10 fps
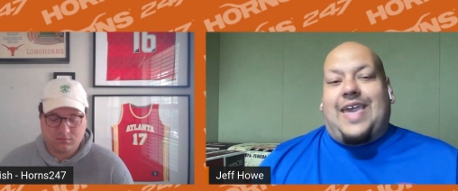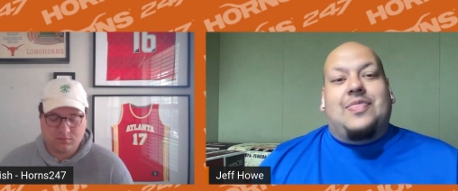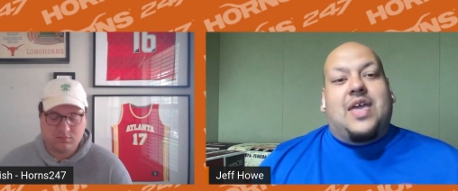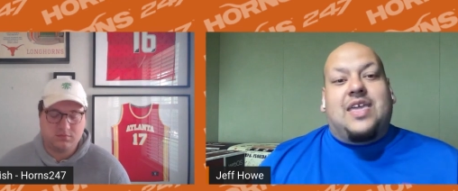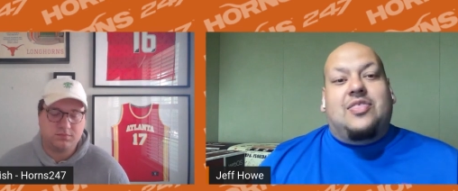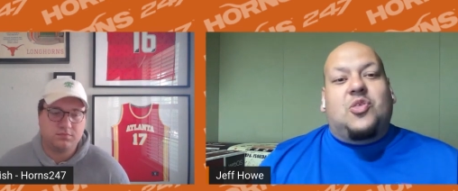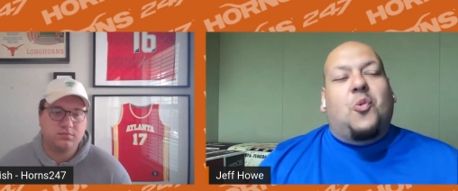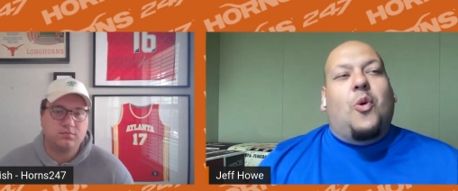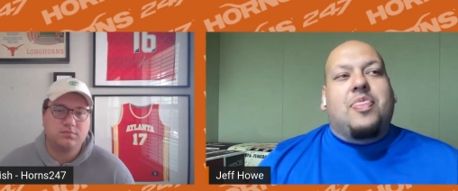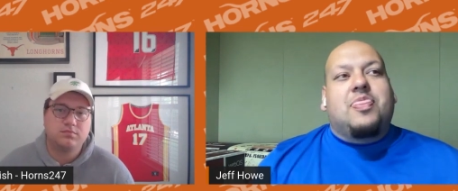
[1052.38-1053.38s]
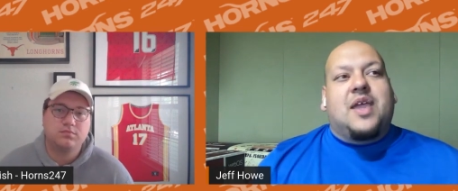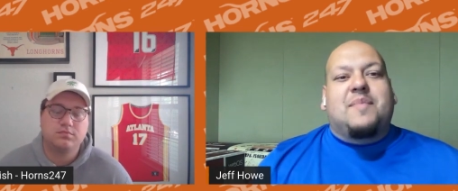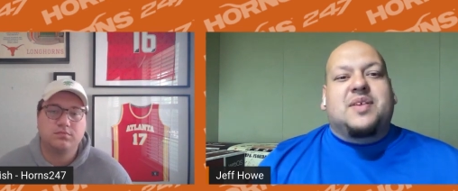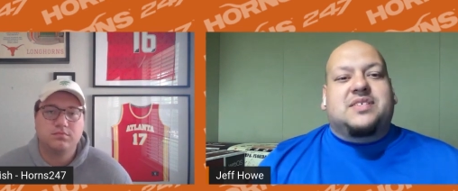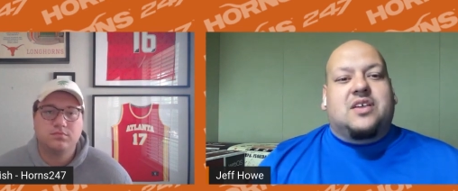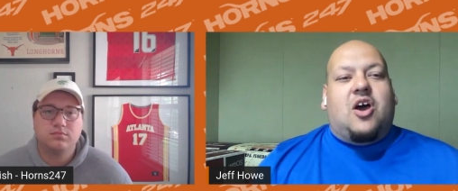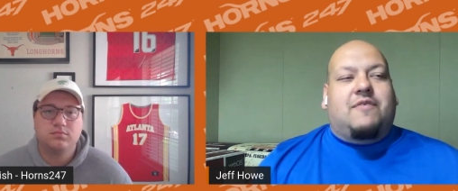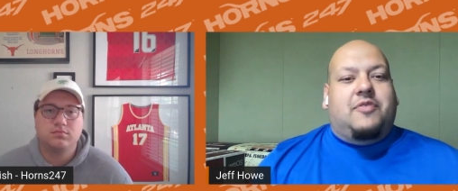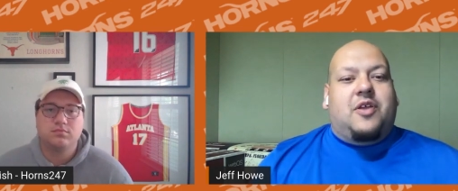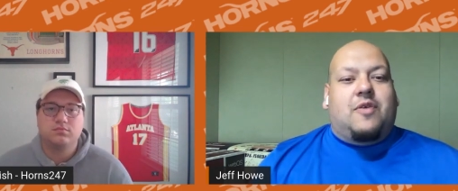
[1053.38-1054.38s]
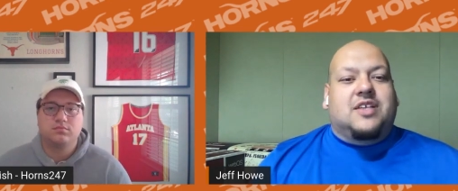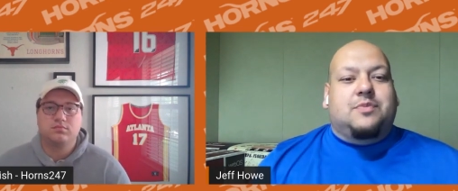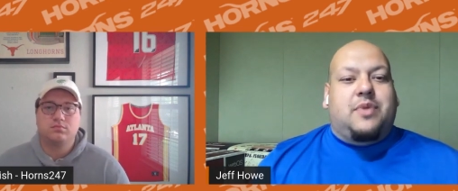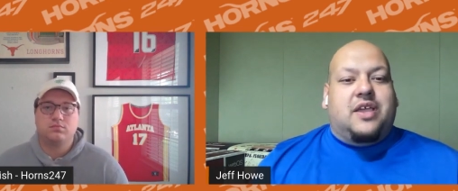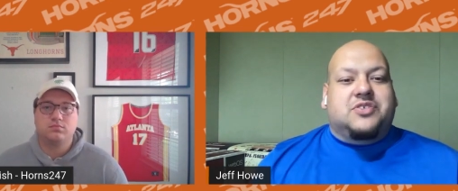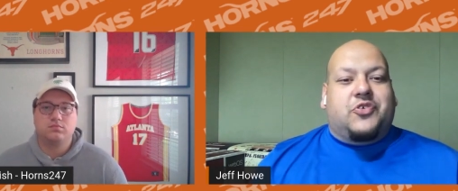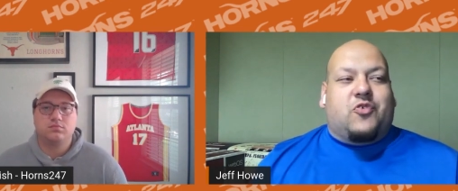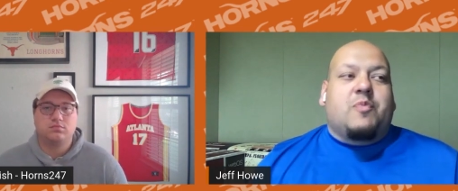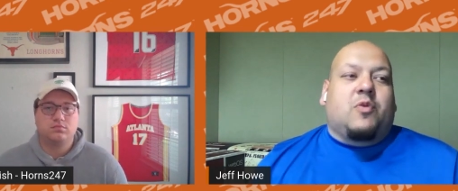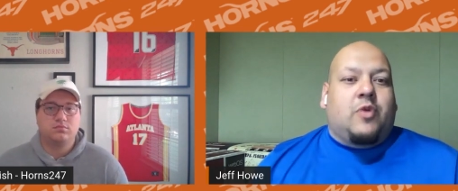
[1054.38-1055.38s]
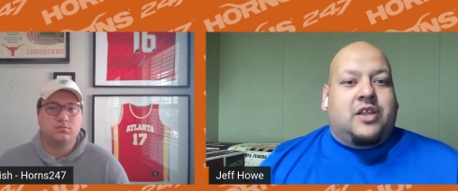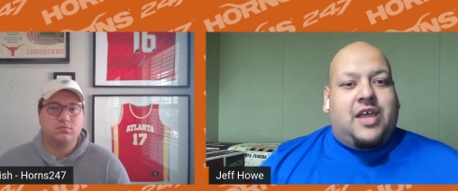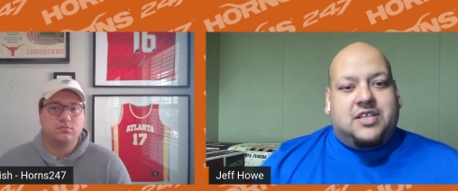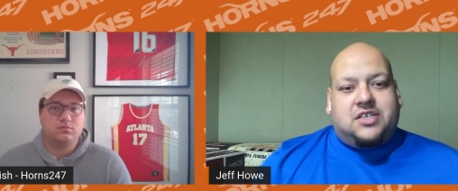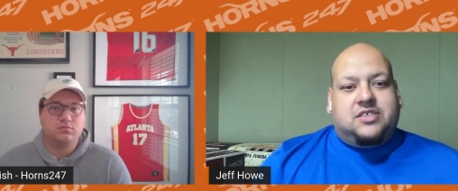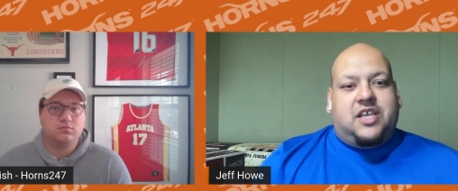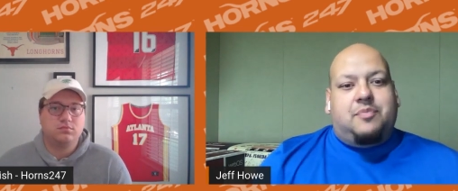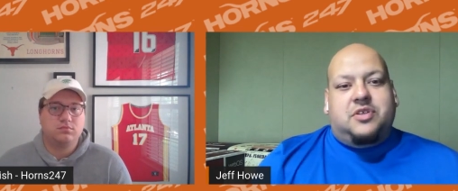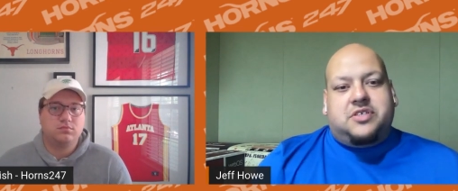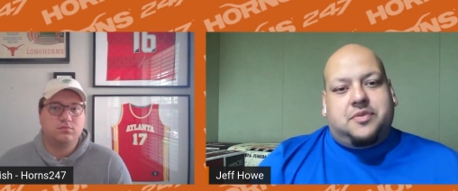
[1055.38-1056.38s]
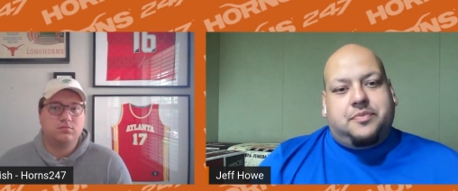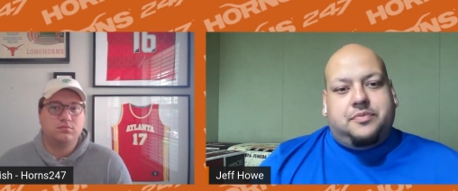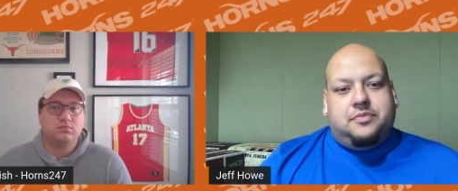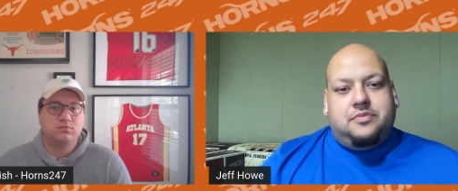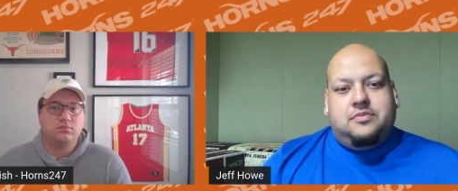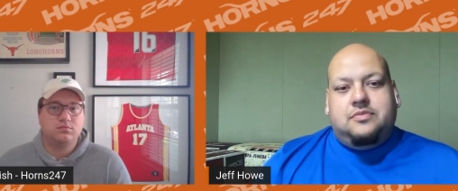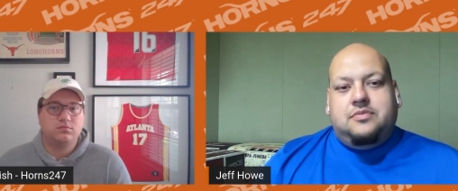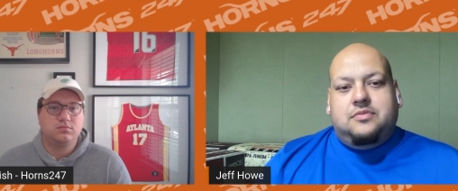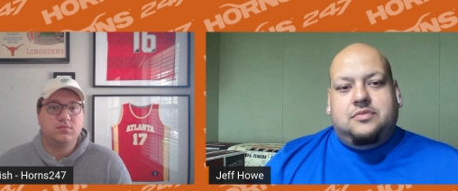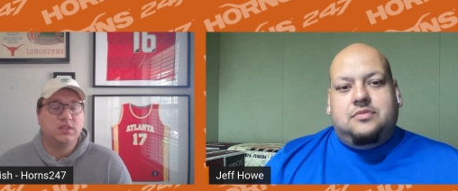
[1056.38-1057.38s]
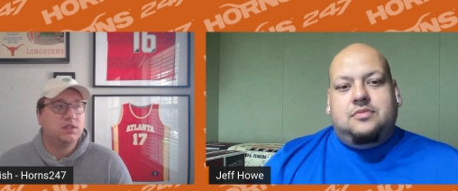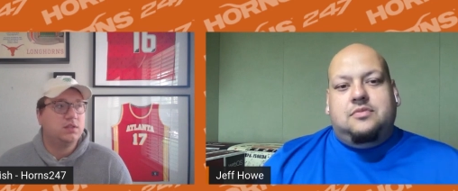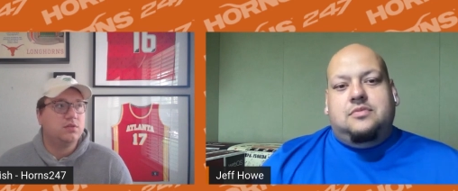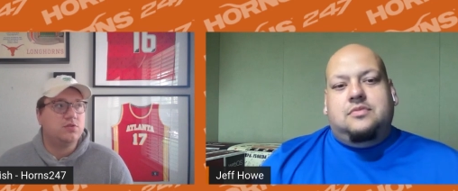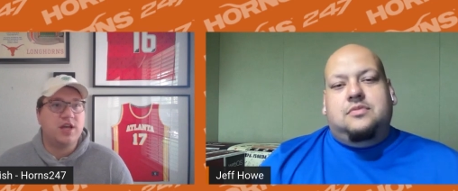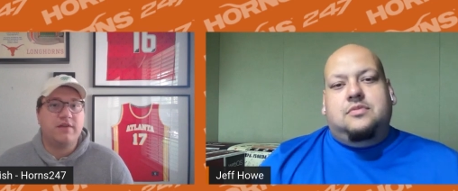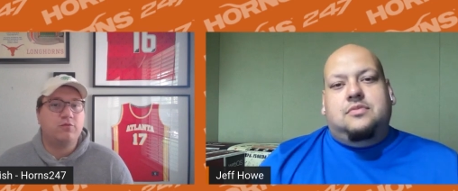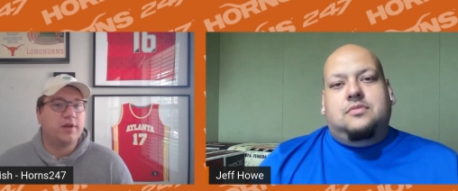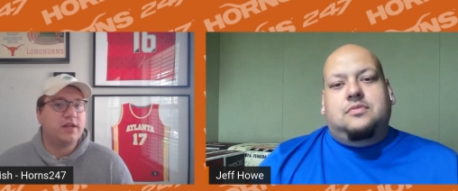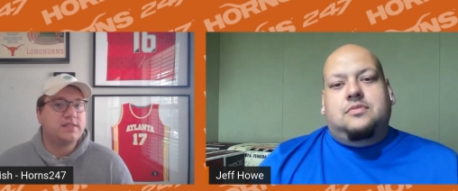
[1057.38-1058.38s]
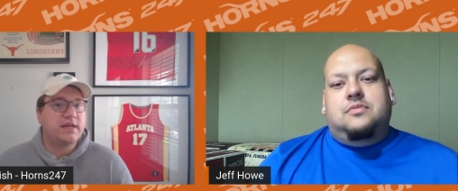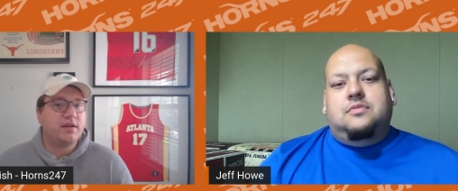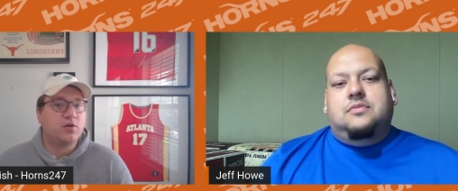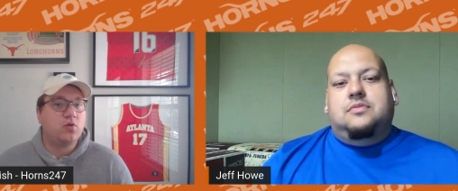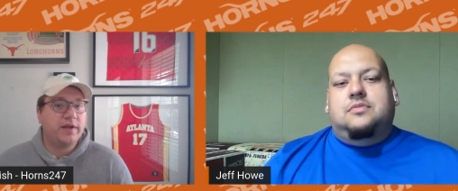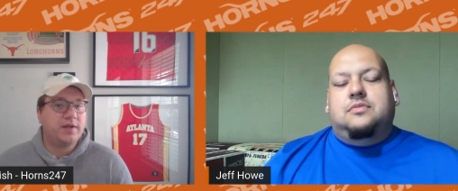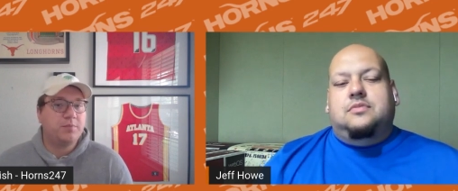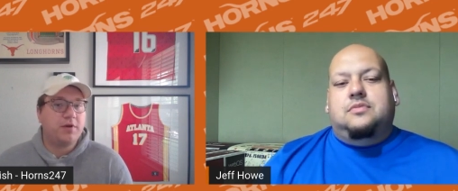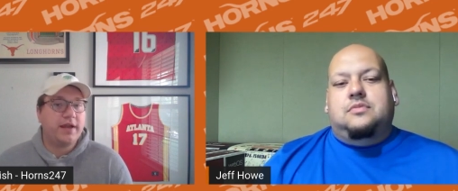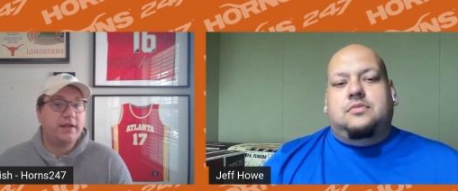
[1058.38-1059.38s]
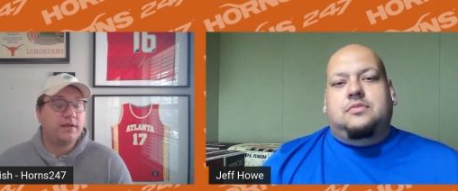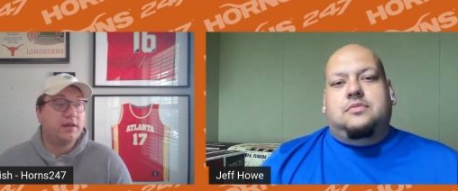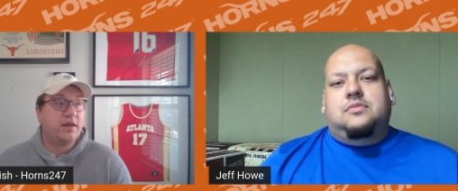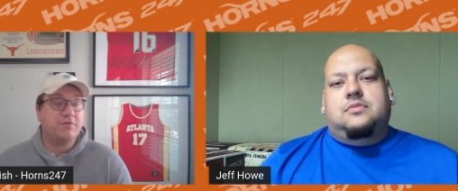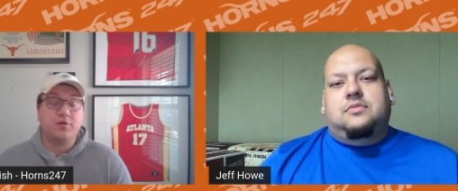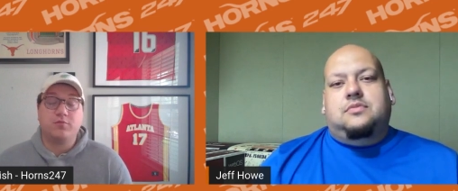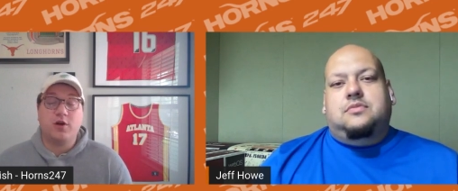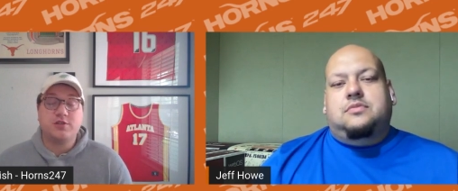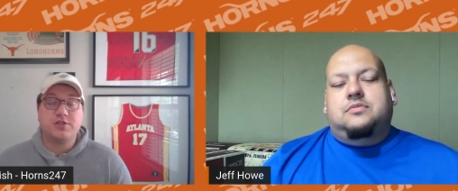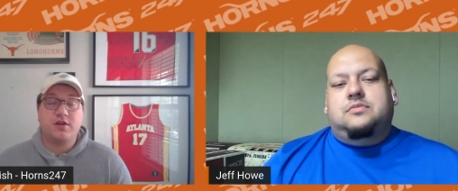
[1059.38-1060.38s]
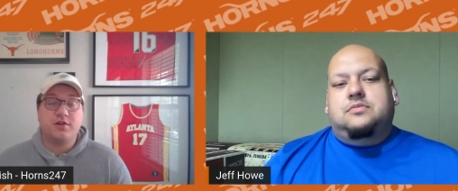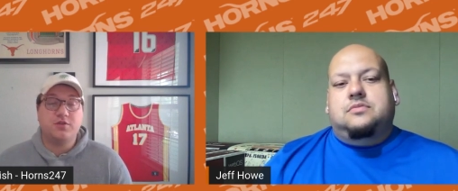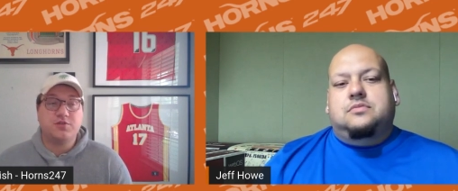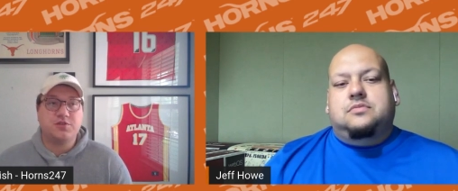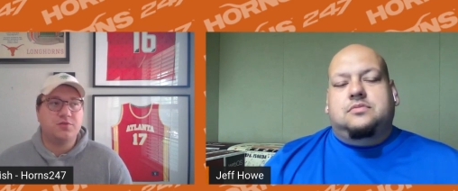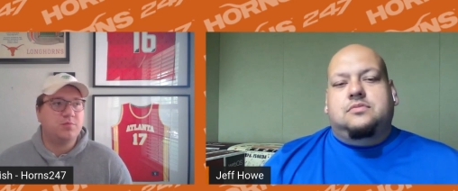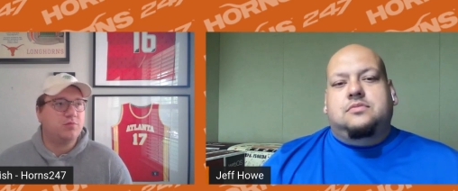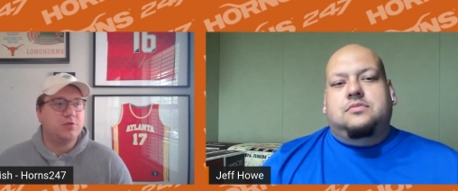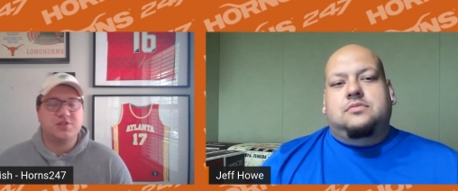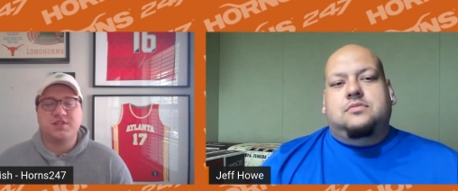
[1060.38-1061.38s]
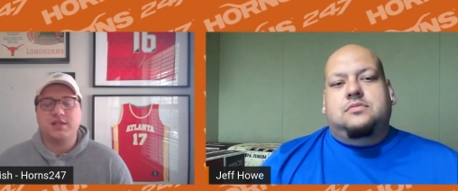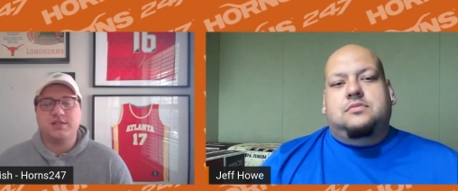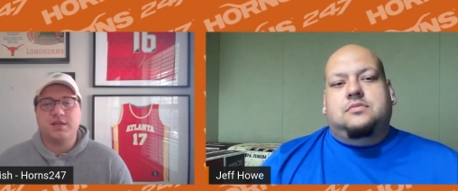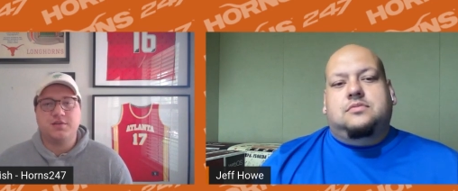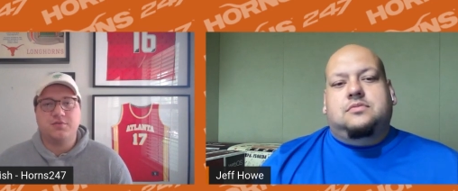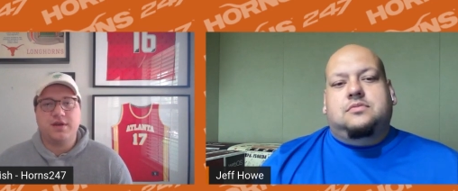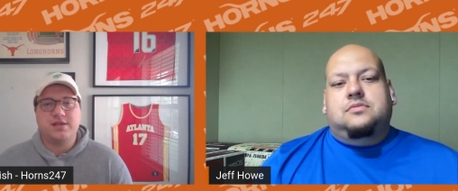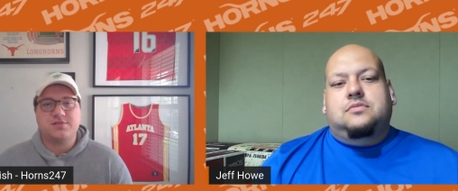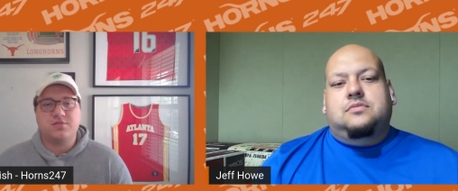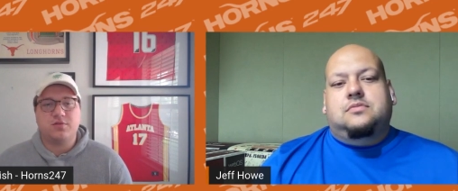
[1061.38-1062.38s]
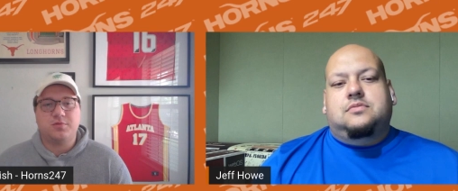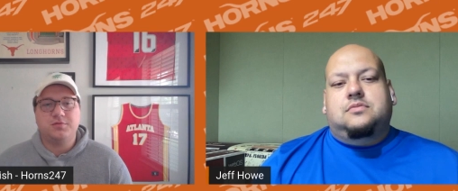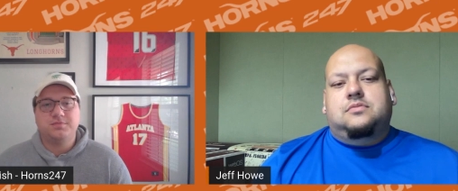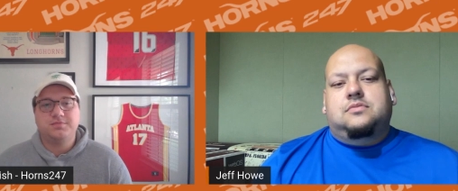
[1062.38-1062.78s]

Speaker 1: can they get the one thing missing off of their resume as a group and win a national championship?
Speaker 2: Jeff, we're going to take a quick break. If you're watching on YouTube, we'll just continue as normal.